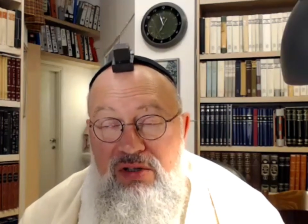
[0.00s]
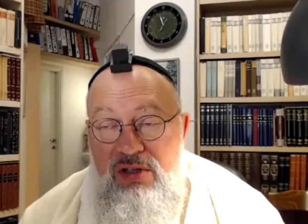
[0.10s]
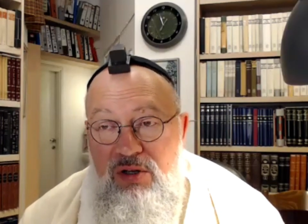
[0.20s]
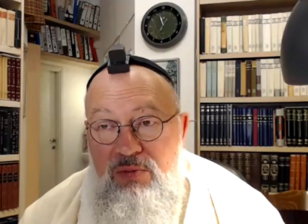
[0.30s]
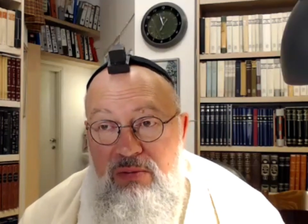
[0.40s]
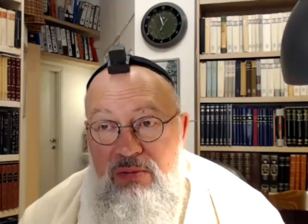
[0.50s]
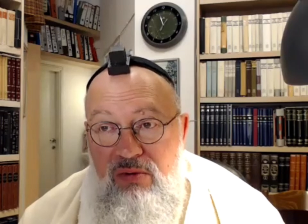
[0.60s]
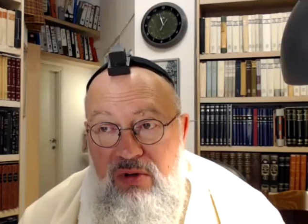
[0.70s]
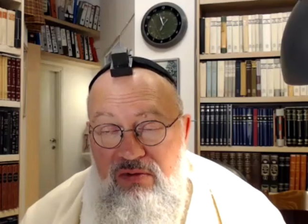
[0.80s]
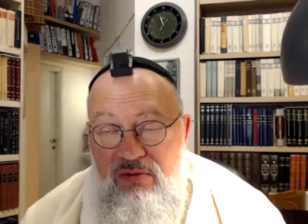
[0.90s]
such people
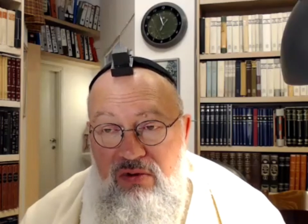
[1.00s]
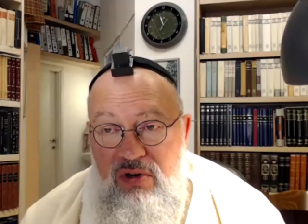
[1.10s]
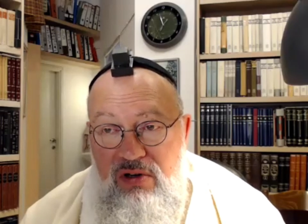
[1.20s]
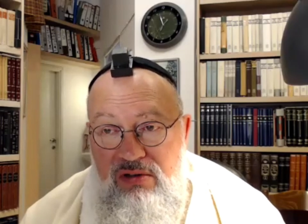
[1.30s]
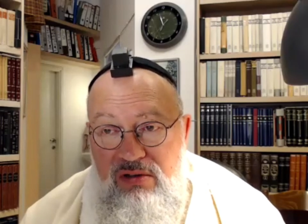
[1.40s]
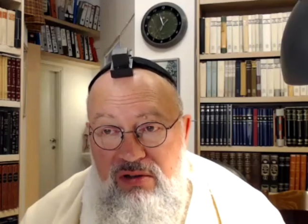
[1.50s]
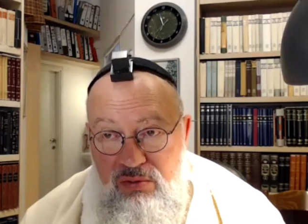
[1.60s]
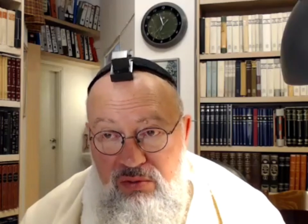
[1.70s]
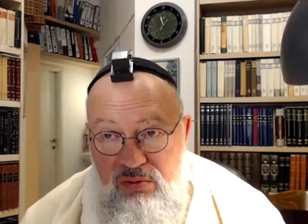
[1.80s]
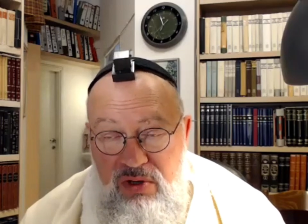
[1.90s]
come before us
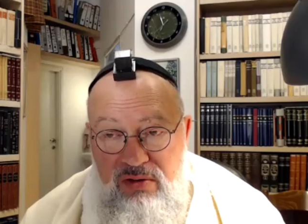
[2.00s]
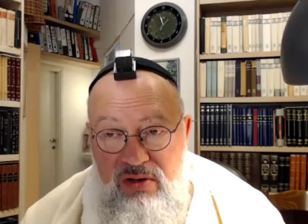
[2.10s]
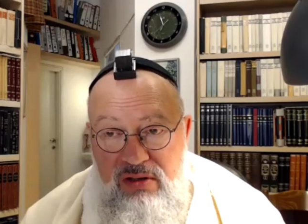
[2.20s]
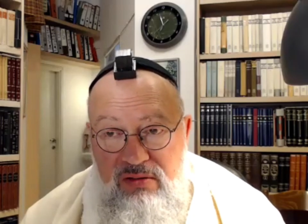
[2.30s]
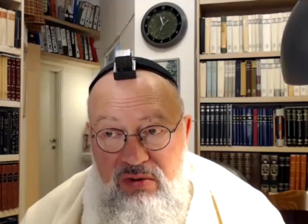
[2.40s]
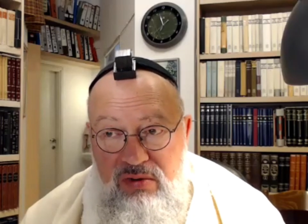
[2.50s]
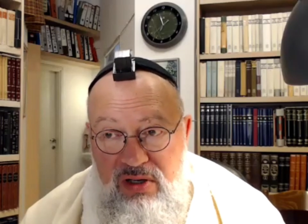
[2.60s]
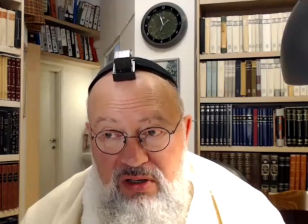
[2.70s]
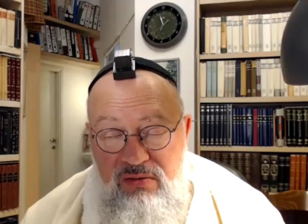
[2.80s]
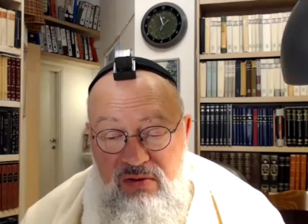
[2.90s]
too, and they
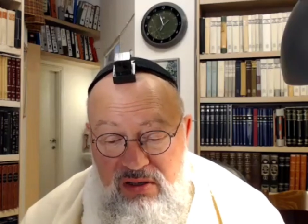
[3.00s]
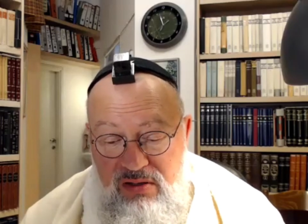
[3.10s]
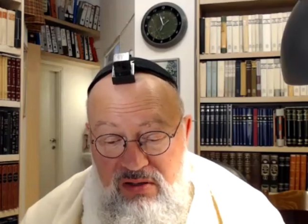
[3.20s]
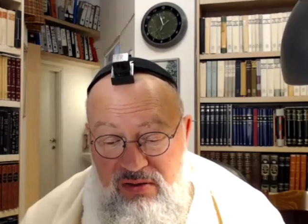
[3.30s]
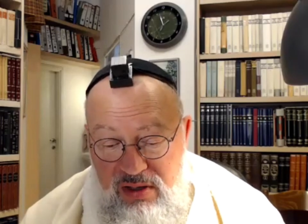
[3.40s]
testify to the